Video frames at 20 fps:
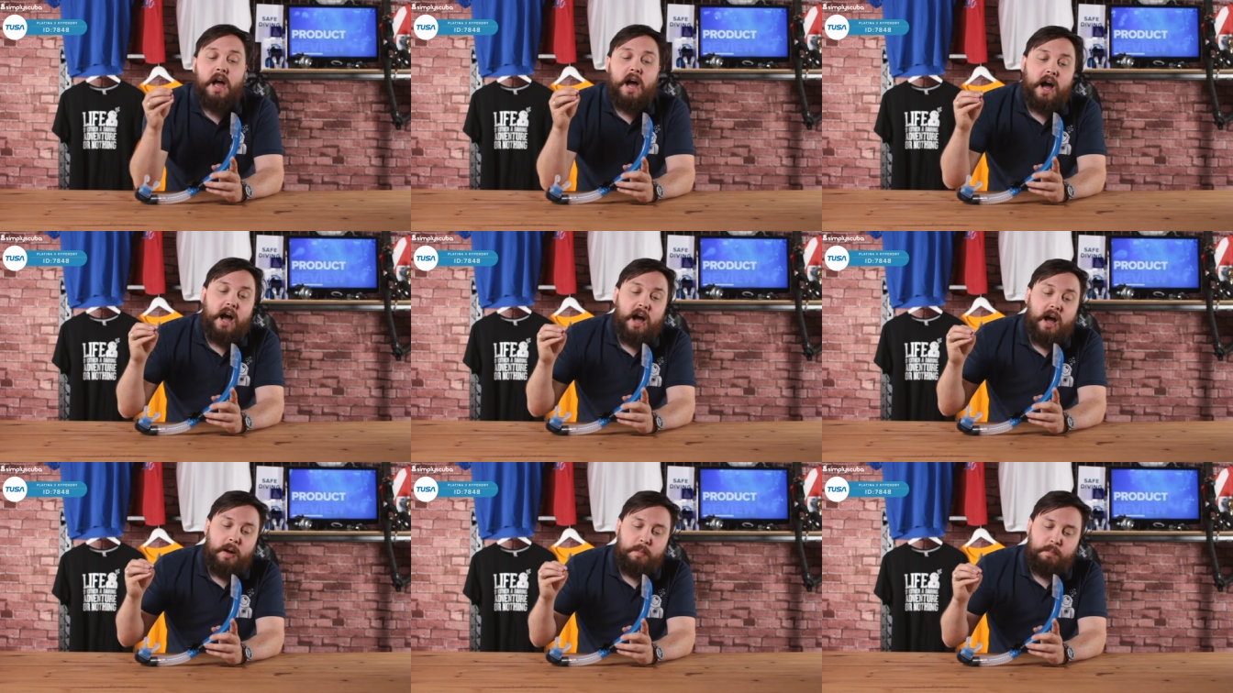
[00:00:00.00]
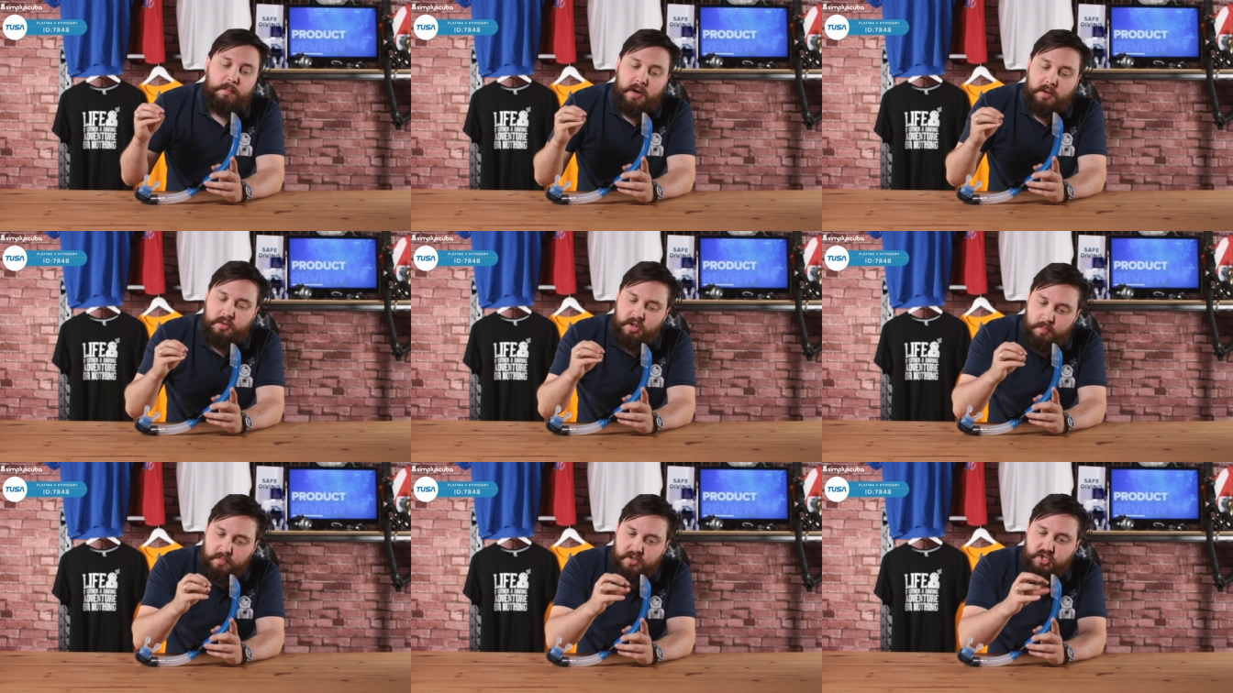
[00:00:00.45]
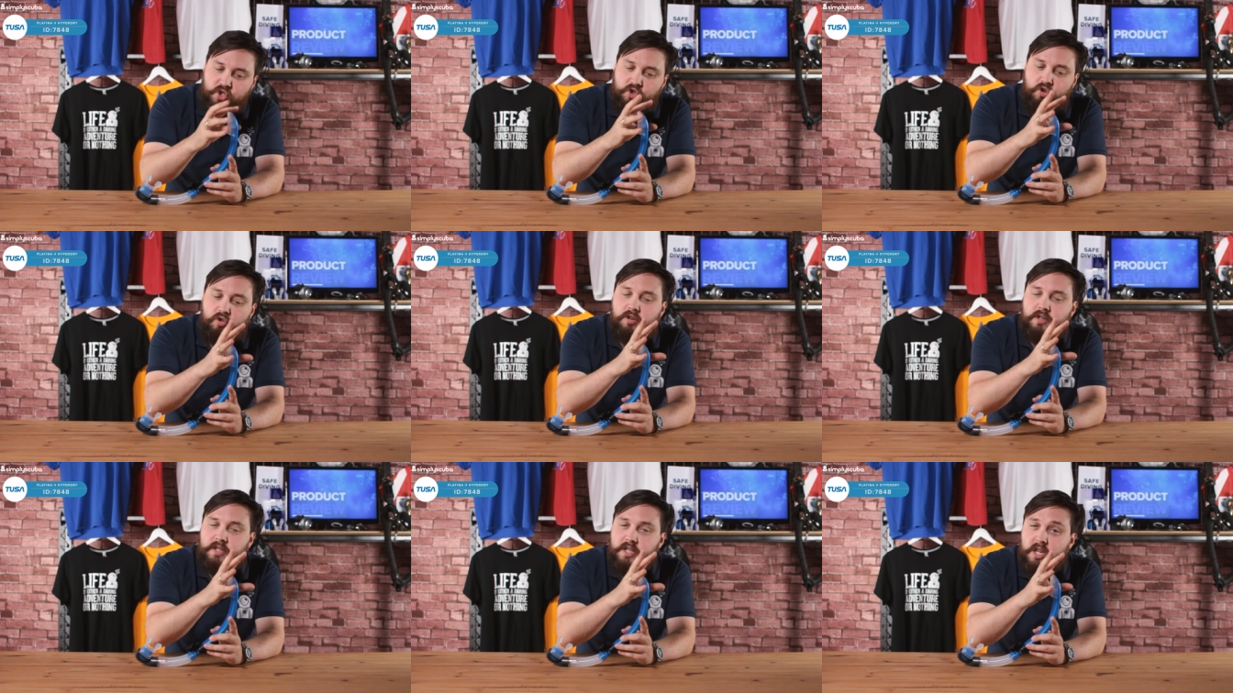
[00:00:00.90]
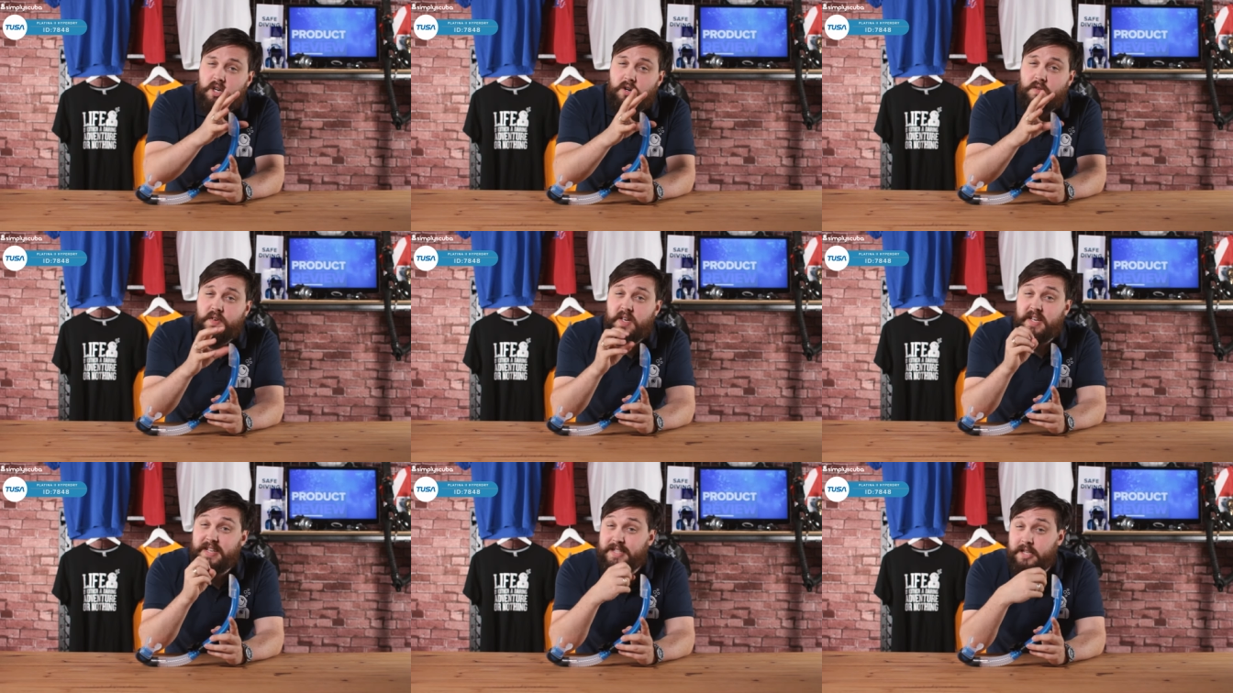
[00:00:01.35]
um, but the majority
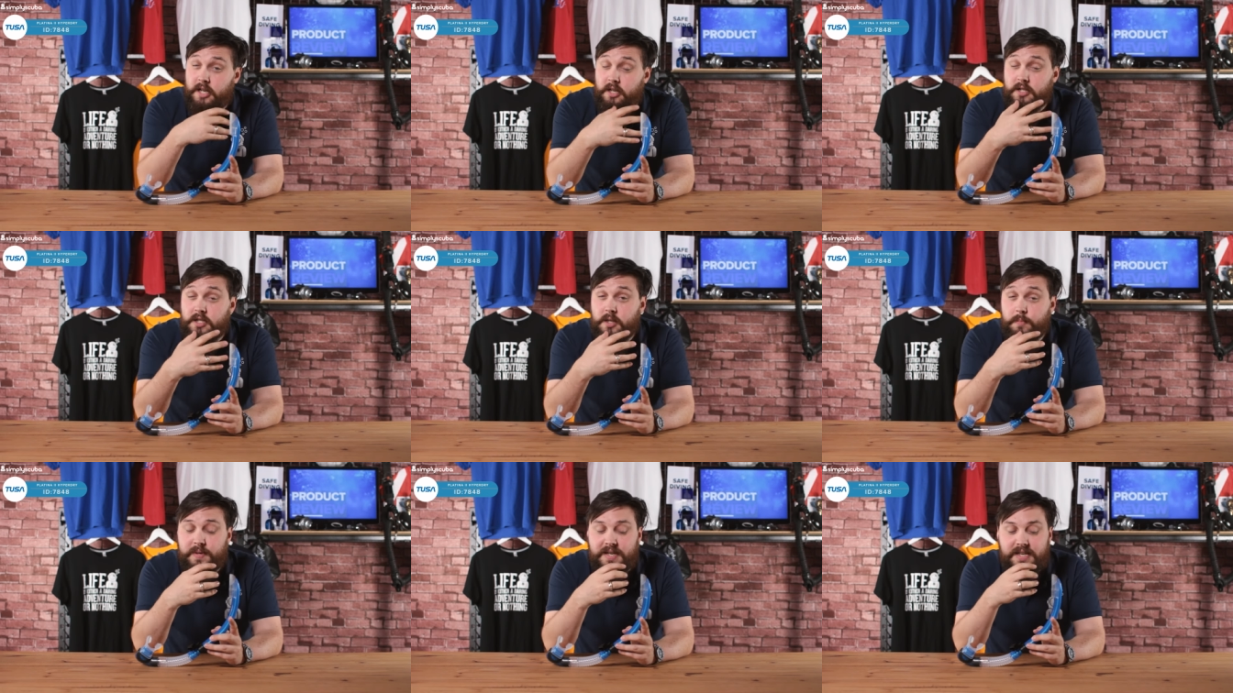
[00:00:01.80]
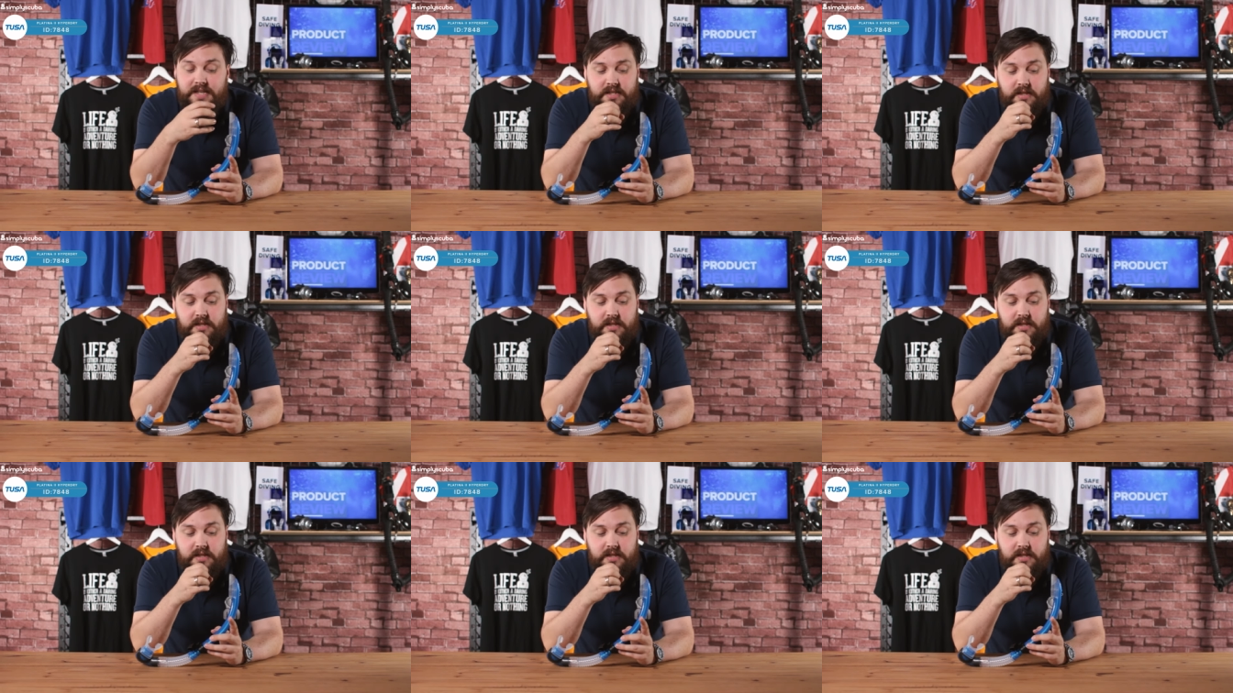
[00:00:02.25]
of it is going to be